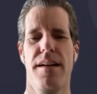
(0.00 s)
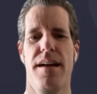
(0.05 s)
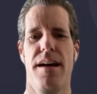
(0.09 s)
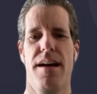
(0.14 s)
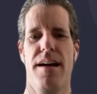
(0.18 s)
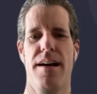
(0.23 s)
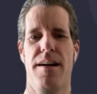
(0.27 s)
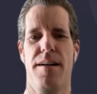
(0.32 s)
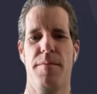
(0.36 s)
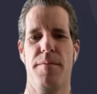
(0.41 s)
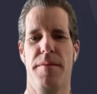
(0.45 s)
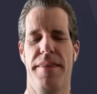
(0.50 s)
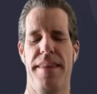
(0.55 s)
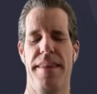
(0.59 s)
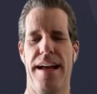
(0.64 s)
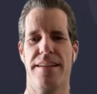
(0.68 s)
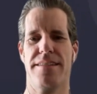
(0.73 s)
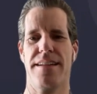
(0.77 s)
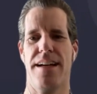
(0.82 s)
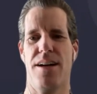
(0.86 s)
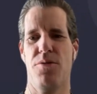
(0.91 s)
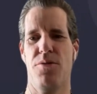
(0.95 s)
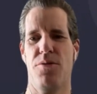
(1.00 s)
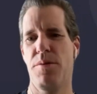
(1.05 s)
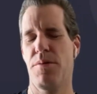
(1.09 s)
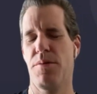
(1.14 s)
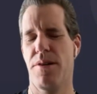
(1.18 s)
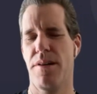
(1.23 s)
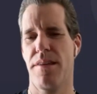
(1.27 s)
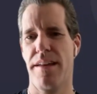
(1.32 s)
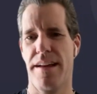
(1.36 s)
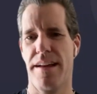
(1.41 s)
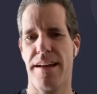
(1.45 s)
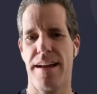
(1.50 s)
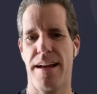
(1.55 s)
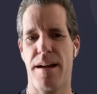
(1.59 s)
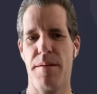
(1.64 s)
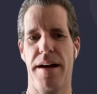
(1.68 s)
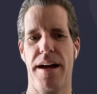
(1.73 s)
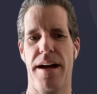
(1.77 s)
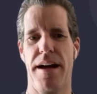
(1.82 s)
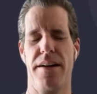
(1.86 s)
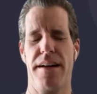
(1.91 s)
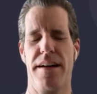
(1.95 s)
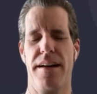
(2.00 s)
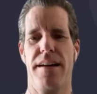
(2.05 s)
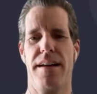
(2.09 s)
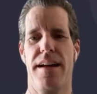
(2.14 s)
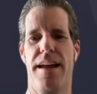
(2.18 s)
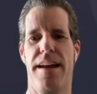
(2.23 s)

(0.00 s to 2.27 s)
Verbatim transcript: Um, and that's how we were thinking about it.